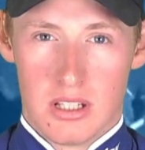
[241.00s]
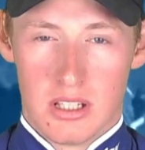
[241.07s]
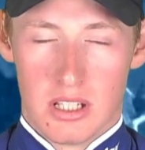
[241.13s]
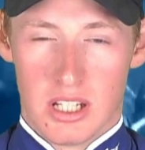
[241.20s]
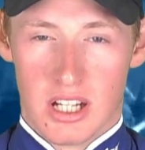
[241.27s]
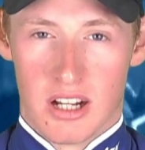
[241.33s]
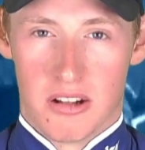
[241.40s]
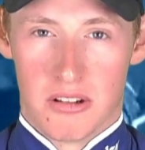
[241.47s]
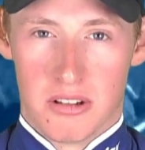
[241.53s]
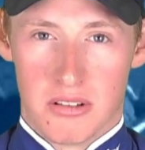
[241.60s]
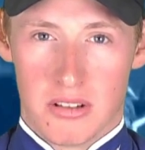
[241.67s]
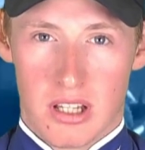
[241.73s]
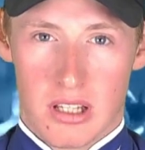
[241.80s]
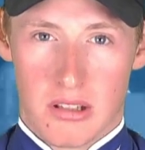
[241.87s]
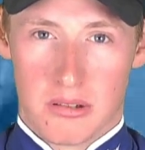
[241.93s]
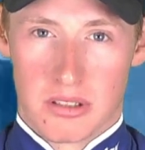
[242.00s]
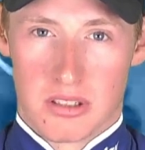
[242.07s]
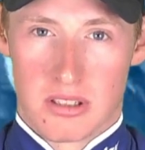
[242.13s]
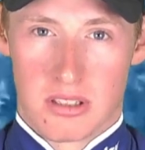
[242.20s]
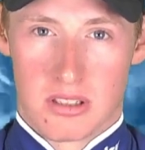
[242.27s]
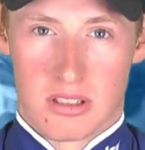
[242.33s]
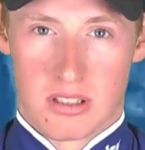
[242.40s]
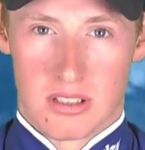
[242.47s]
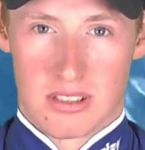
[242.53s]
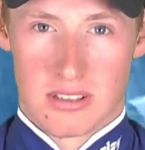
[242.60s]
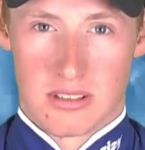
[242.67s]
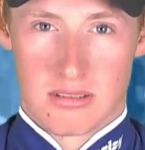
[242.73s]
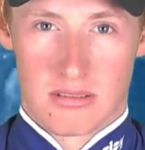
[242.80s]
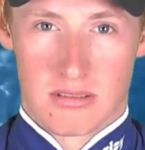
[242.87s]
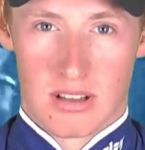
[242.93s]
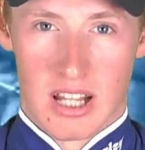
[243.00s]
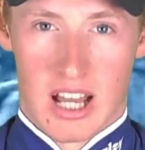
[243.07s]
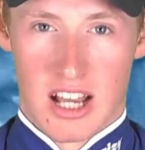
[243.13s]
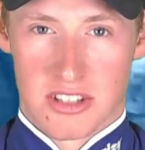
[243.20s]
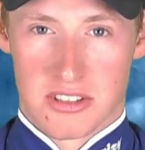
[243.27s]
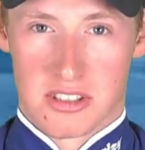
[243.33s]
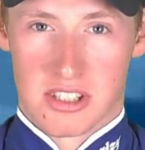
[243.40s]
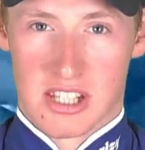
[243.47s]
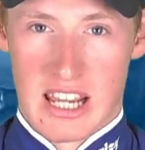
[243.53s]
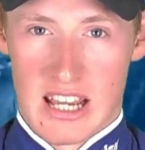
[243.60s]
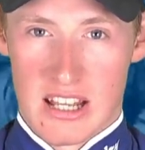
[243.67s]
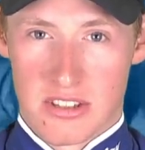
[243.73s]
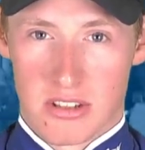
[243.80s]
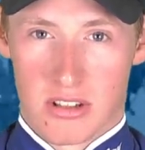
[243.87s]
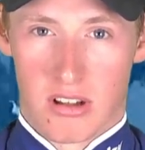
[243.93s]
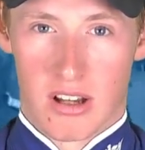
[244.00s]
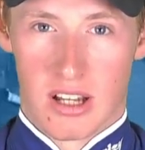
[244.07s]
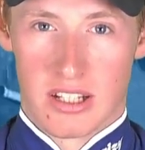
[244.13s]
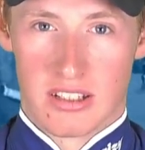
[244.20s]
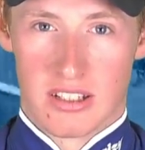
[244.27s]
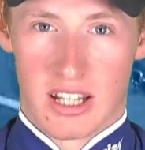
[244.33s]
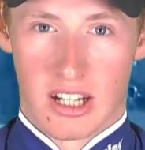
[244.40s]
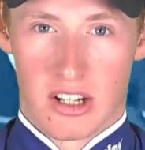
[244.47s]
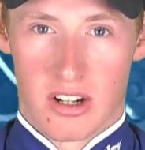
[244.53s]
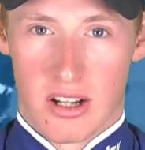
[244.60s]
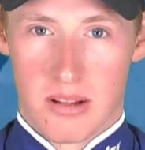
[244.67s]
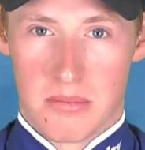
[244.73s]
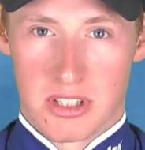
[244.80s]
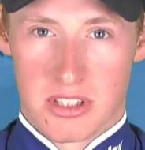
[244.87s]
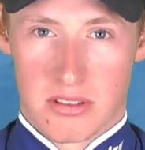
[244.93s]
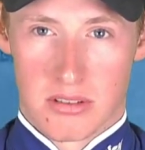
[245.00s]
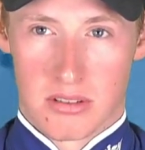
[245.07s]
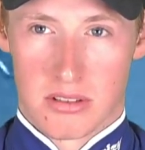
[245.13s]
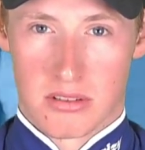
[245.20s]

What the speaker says: He was last on the outside, and they got home in sort of